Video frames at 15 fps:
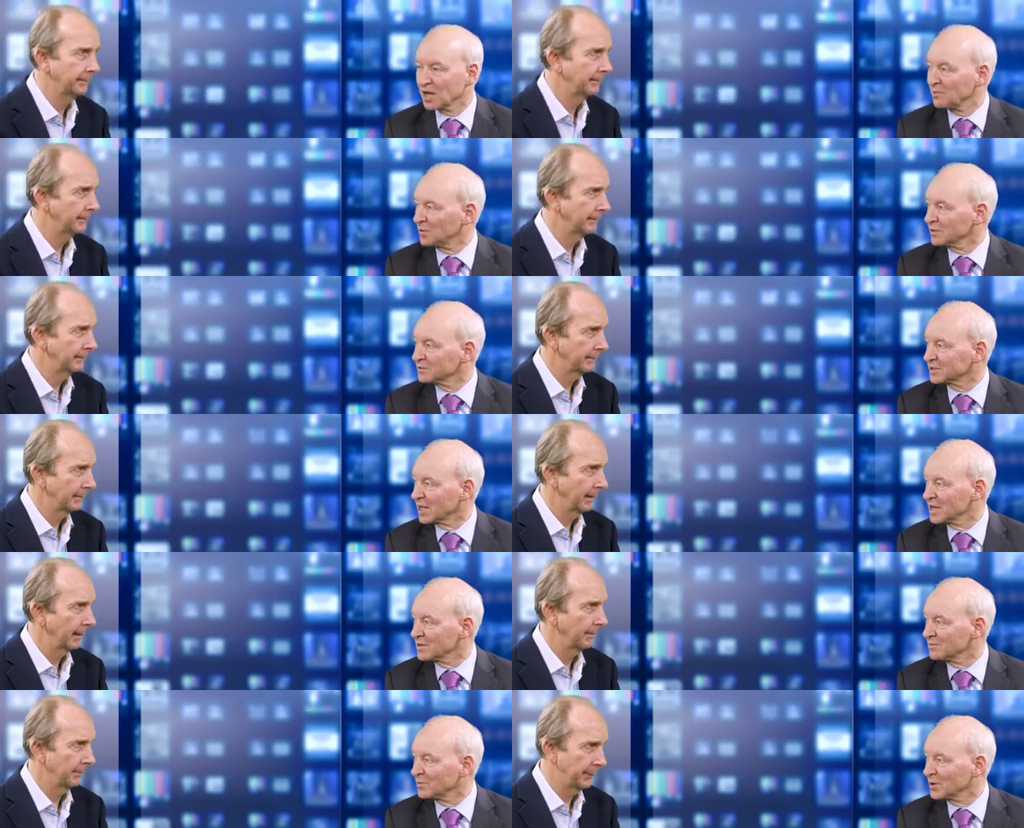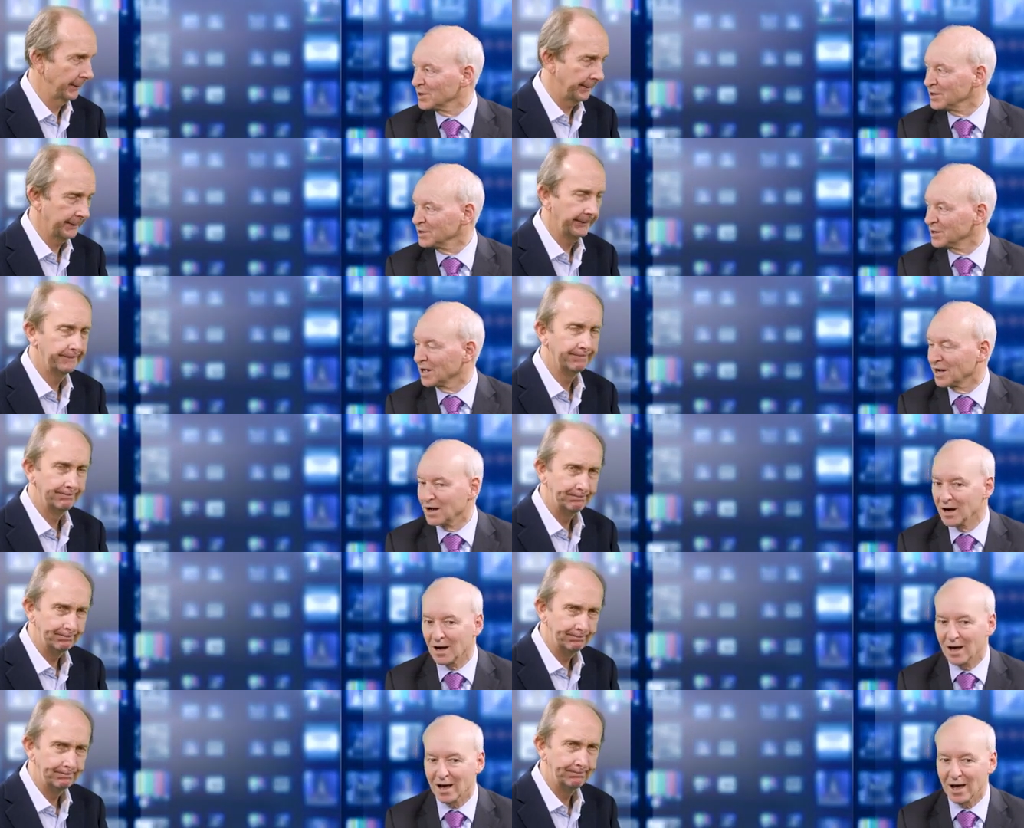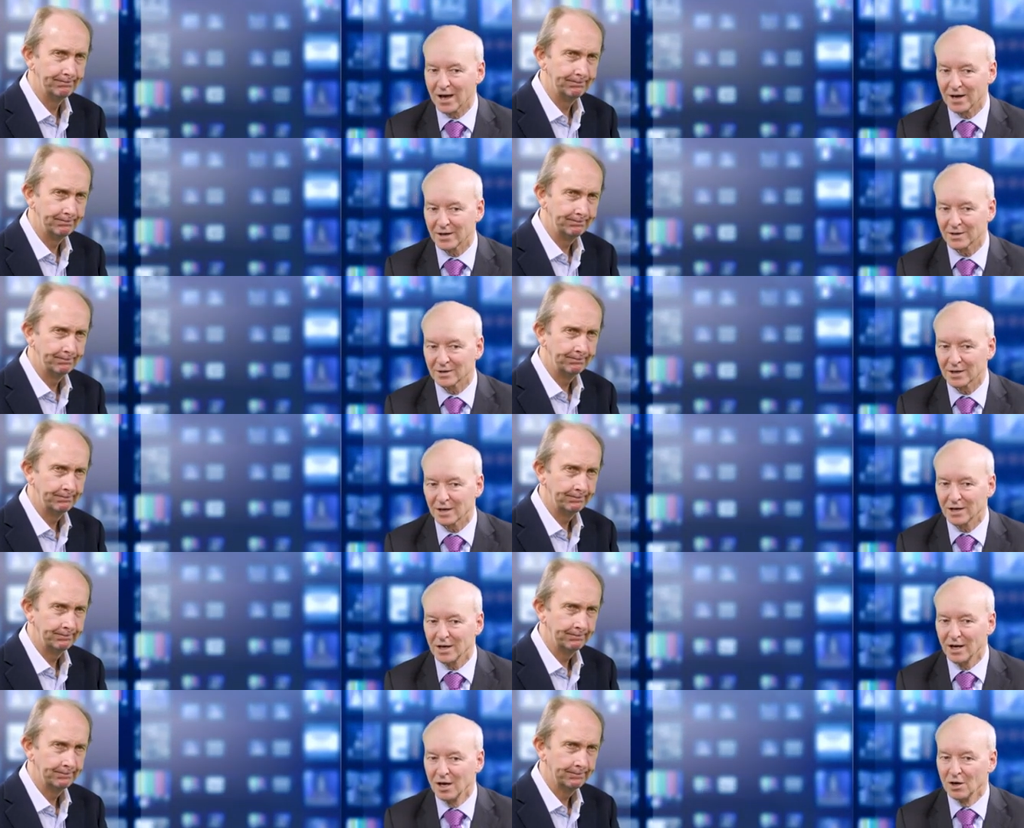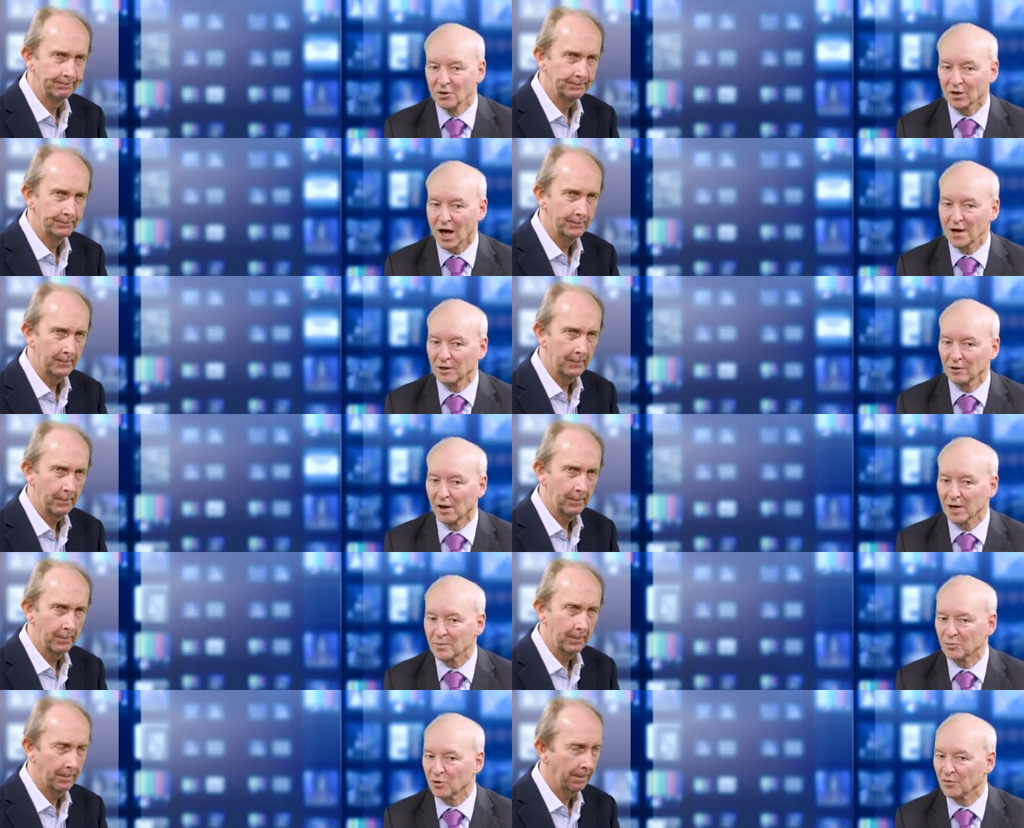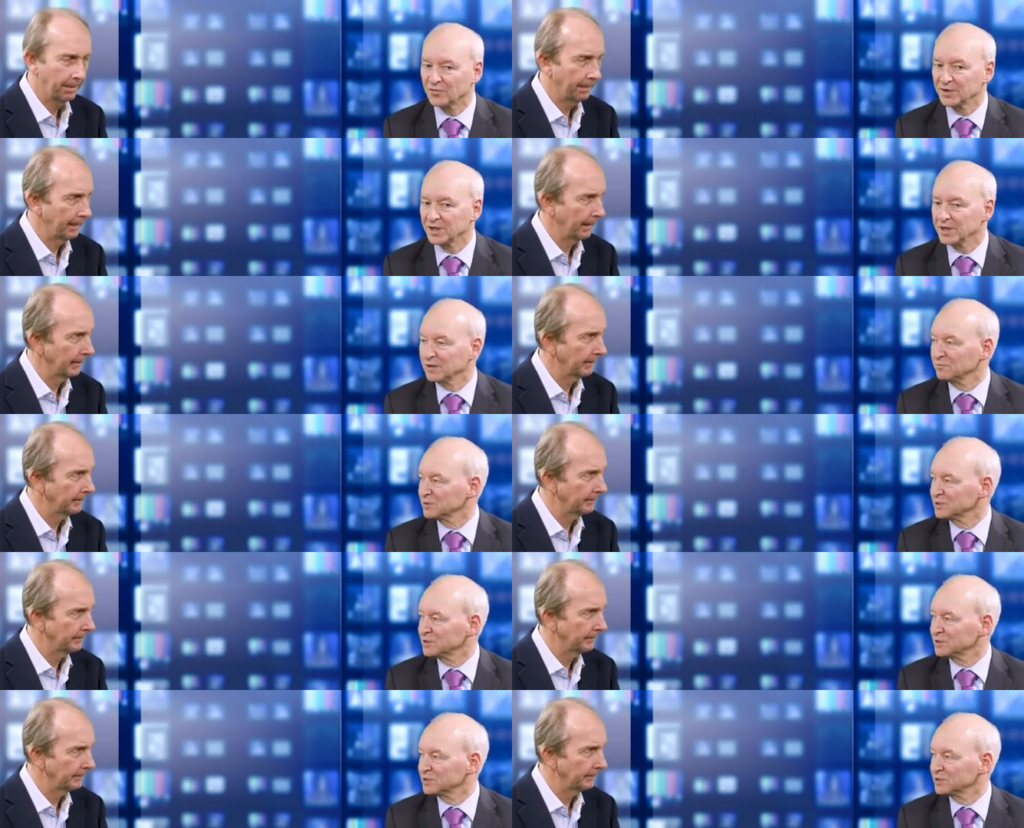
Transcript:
Speaker 1: company was AMP, uh, and uh, look, underlying profit here